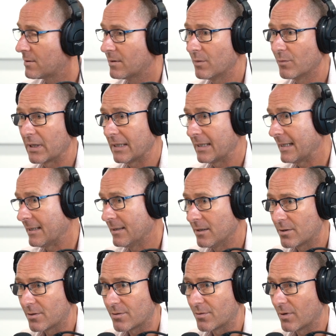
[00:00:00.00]
Then we're going to get an
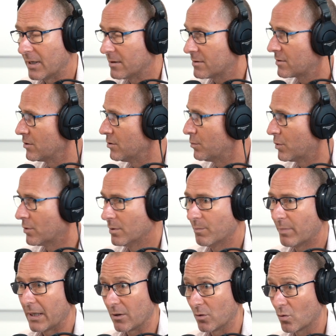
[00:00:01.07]
interest rate at two point
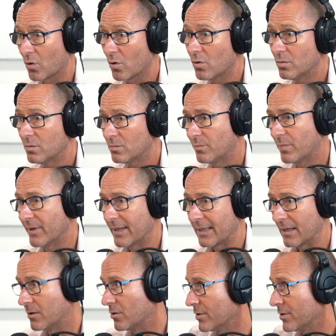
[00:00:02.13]
bugger all, but they're going mm.